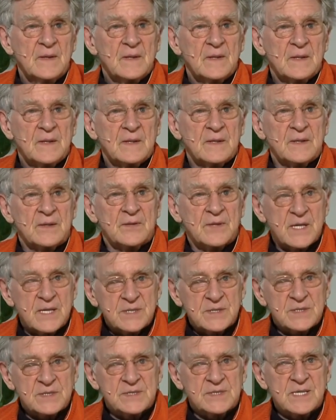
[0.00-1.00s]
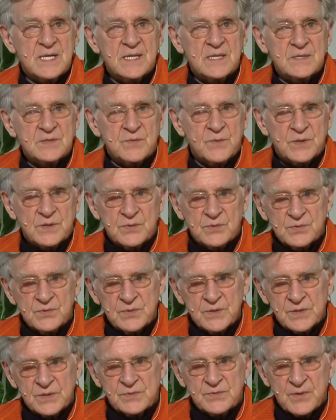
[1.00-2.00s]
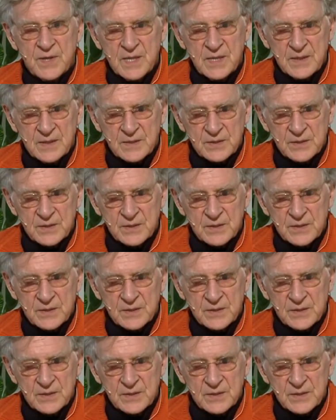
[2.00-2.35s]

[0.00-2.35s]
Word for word: In the creation stage, what you're doing is creating